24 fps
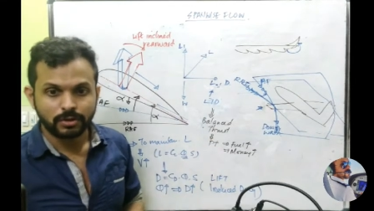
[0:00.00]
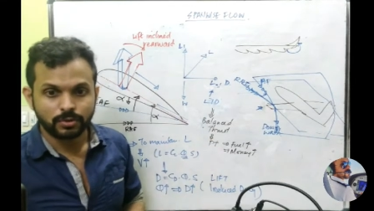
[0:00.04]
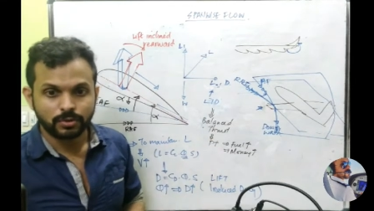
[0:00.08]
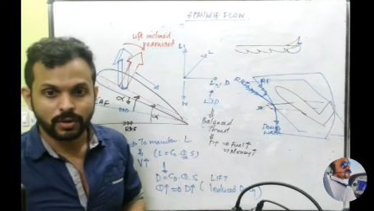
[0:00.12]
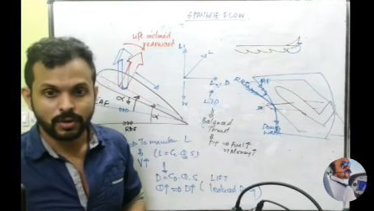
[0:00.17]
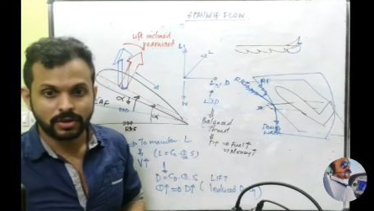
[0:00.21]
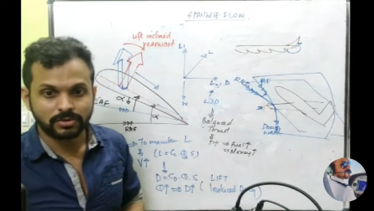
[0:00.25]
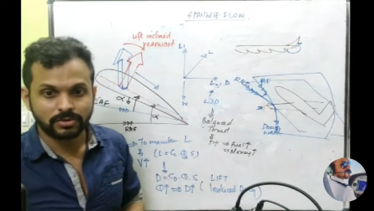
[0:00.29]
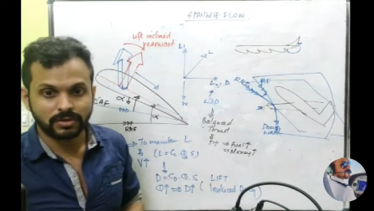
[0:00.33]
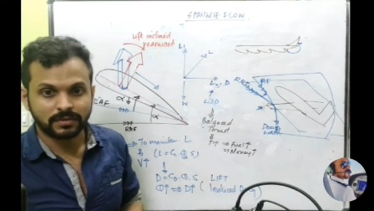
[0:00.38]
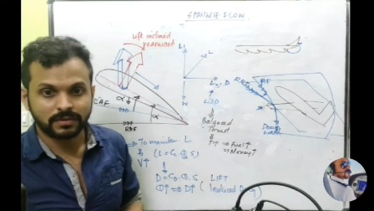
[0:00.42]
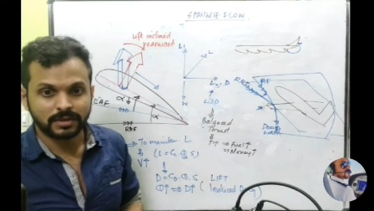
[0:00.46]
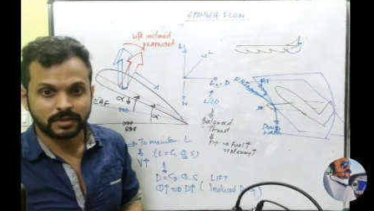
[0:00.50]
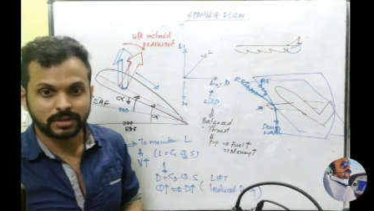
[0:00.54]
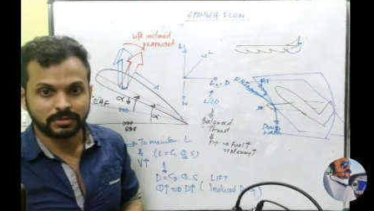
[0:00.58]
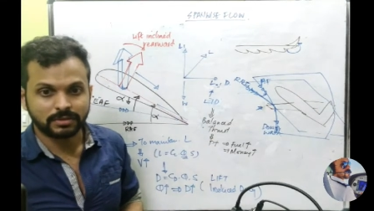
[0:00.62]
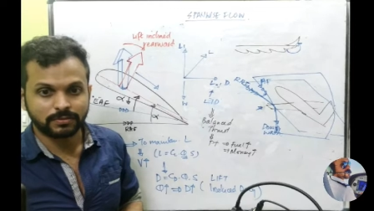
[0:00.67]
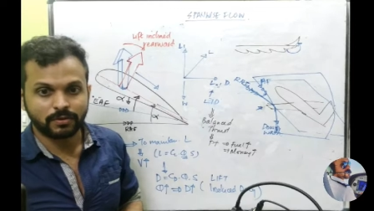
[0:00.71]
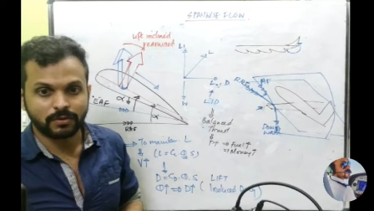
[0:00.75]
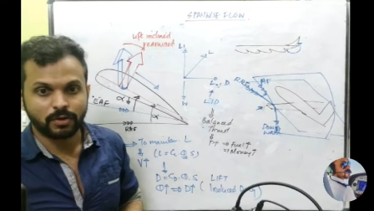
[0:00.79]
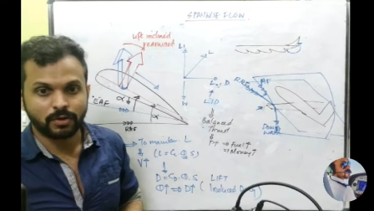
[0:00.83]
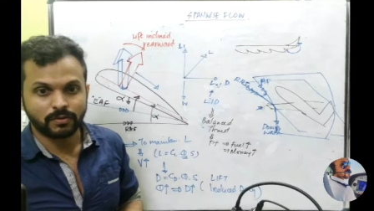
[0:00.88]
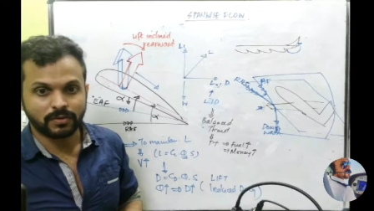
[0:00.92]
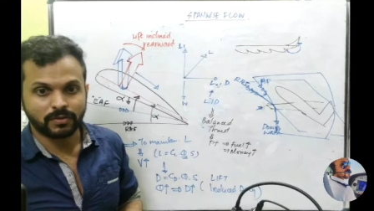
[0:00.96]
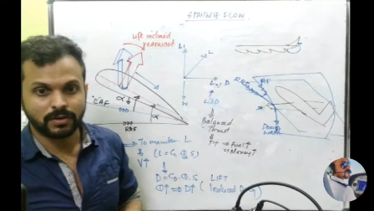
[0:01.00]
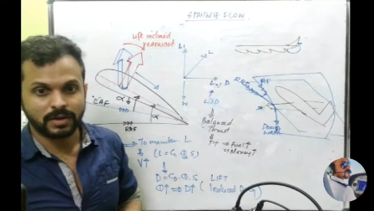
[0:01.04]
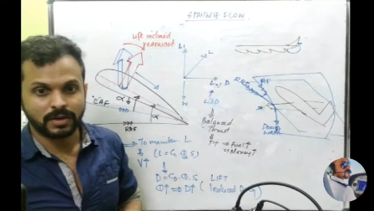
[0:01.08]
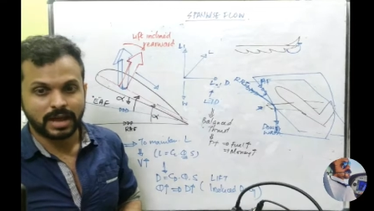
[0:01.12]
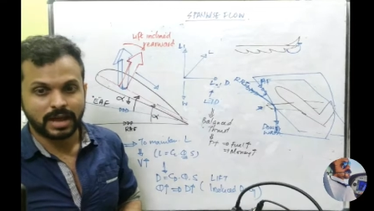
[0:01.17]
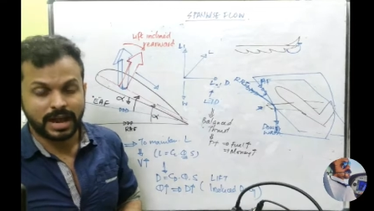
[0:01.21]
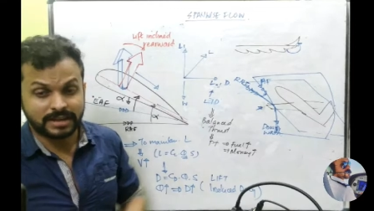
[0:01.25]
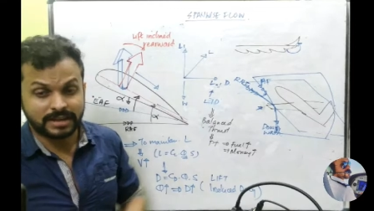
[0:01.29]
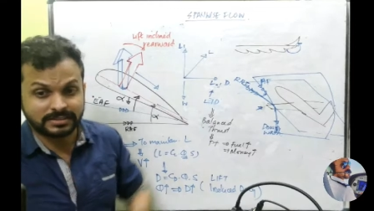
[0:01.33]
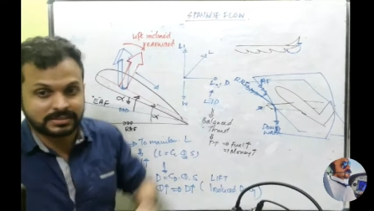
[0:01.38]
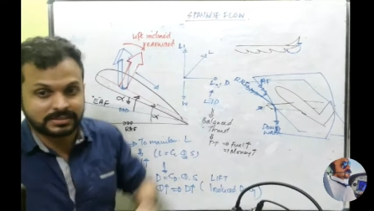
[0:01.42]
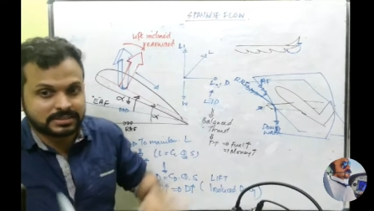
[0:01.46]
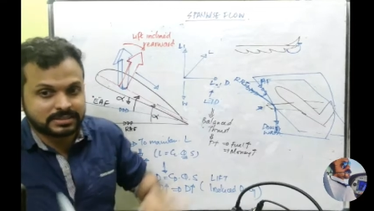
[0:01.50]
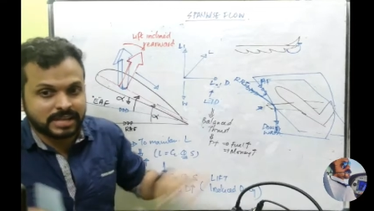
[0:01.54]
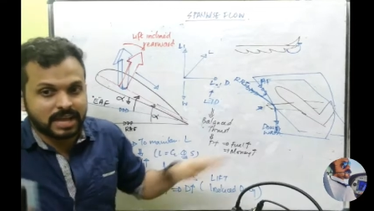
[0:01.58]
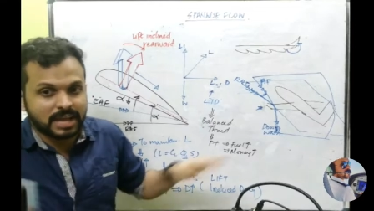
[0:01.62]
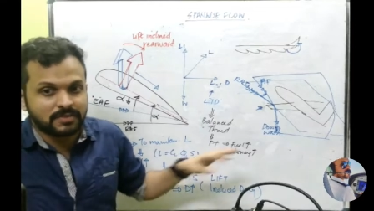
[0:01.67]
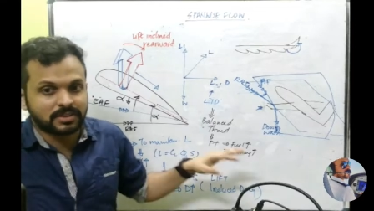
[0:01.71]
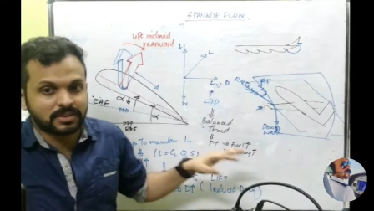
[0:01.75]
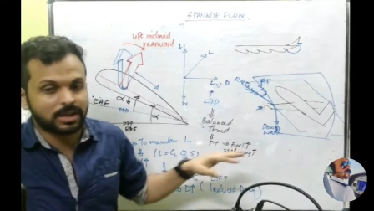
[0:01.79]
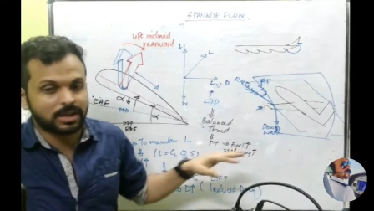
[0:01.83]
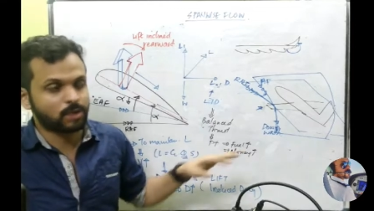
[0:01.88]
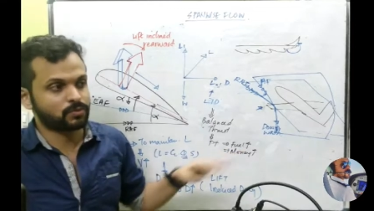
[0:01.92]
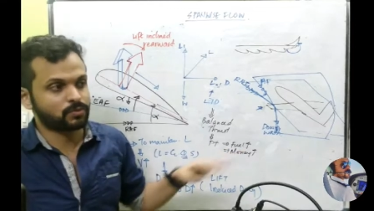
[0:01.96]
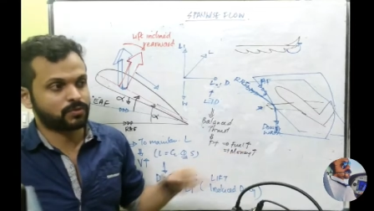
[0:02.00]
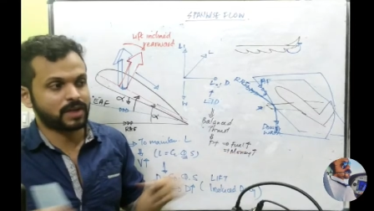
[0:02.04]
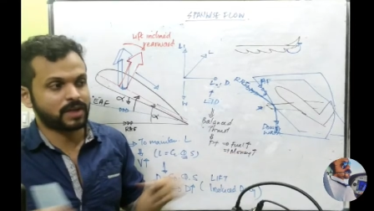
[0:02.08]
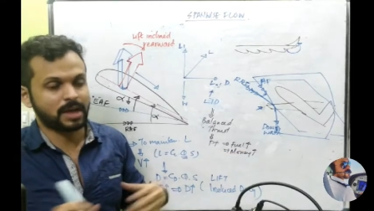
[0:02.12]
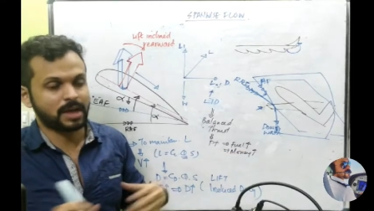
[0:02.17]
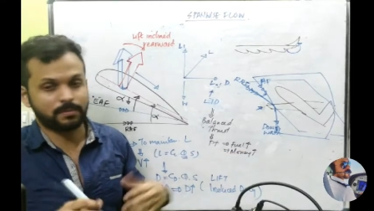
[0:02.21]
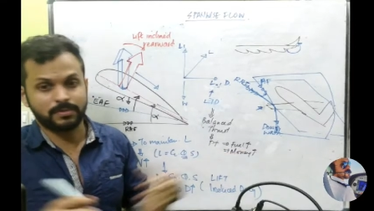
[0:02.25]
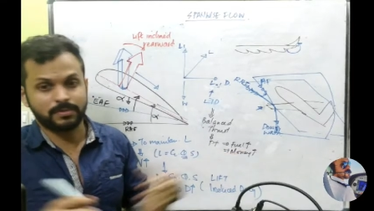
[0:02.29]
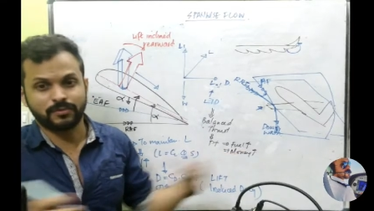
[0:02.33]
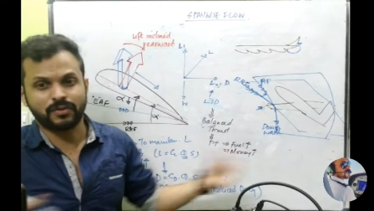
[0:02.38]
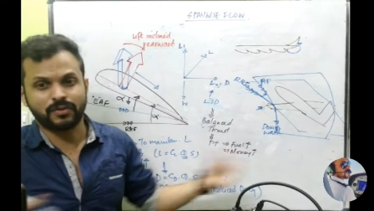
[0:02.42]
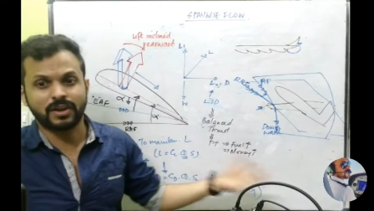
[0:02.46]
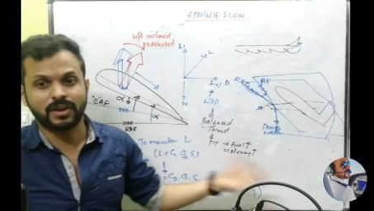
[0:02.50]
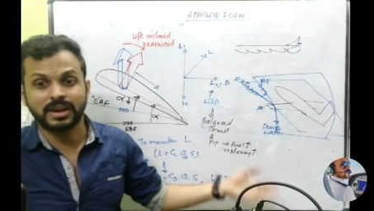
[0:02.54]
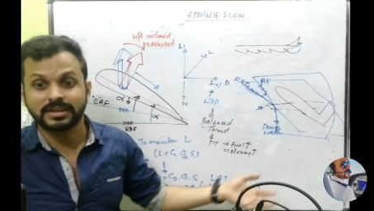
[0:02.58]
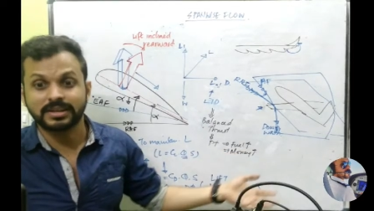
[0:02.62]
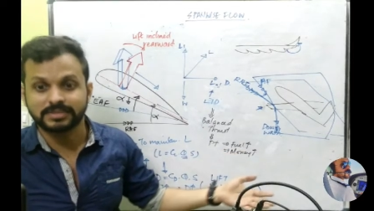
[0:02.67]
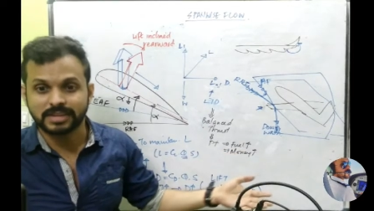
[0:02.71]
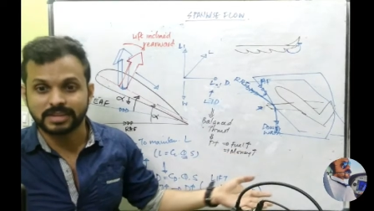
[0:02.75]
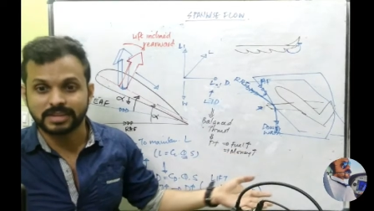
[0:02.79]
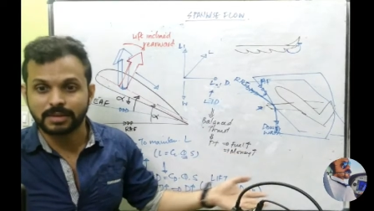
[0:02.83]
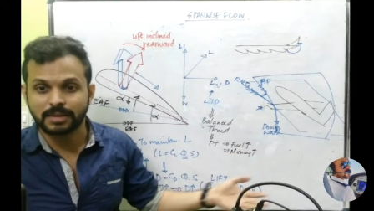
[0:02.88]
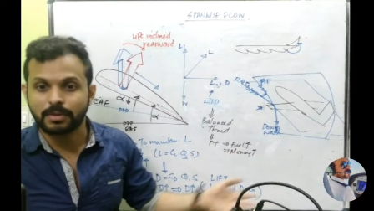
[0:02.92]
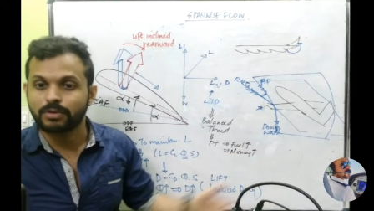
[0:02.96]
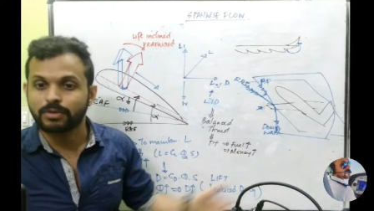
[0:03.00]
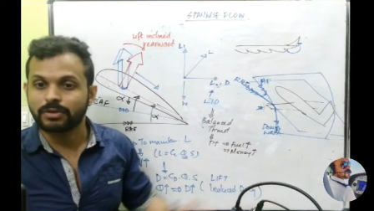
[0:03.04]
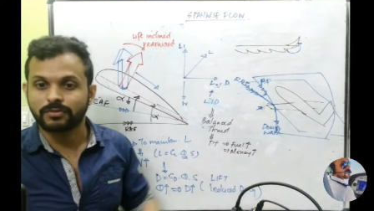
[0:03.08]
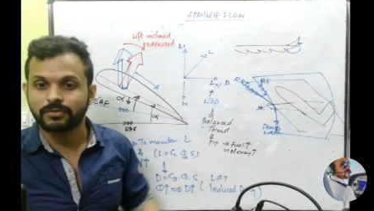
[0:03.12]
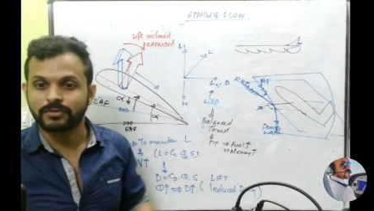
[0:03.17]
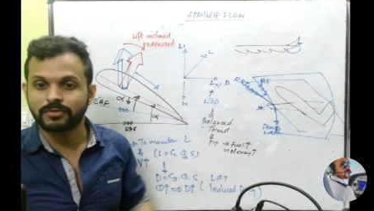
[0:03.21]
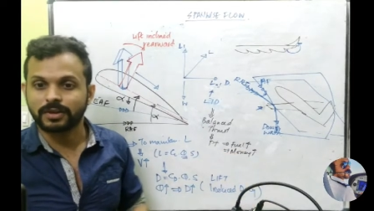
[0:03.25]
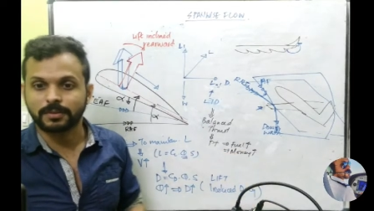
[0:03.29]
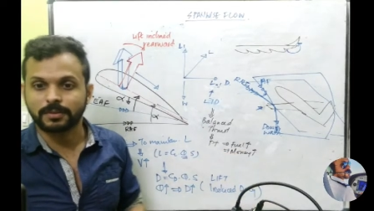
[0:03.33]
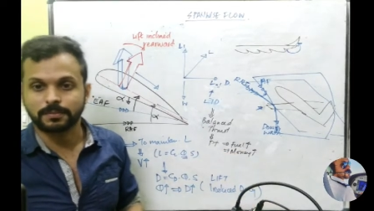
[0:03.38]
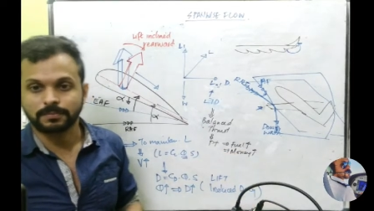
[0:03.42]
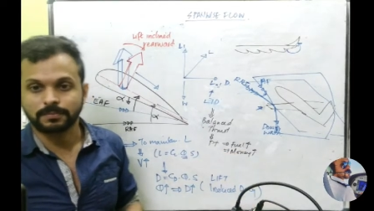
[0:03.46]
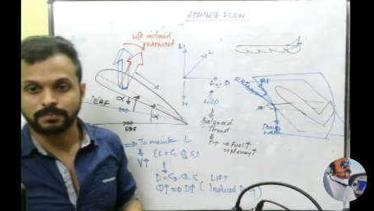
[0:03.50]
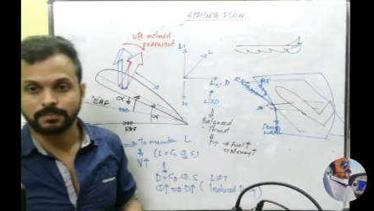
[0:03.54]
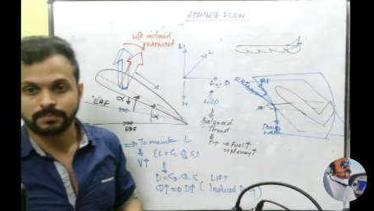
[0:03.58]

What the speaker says: to actually thrust forward and stay without flapping for lesser amount of time.